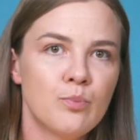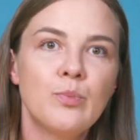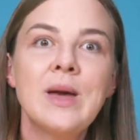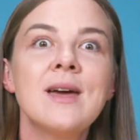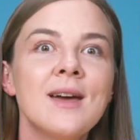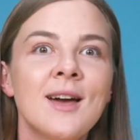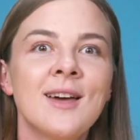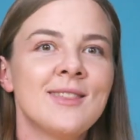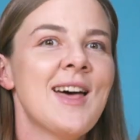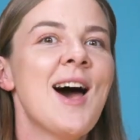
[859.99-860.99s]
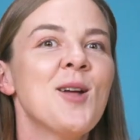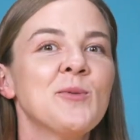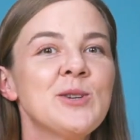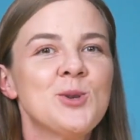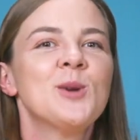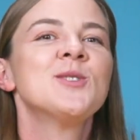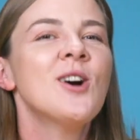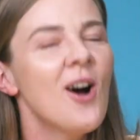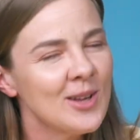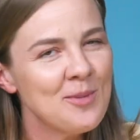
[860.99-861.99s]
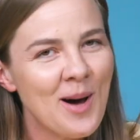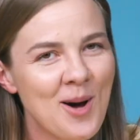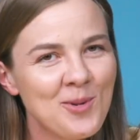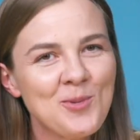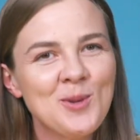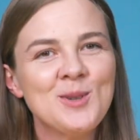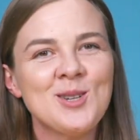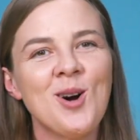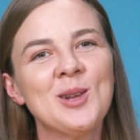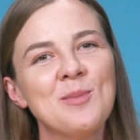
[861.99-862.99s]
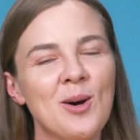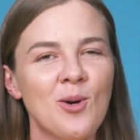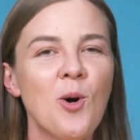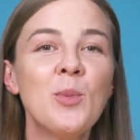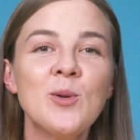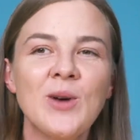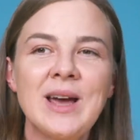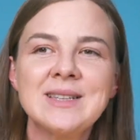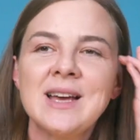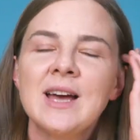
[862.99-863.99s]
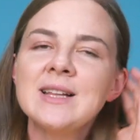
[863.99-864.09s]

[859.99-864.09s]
big that we should have talked about when we talked about open rates,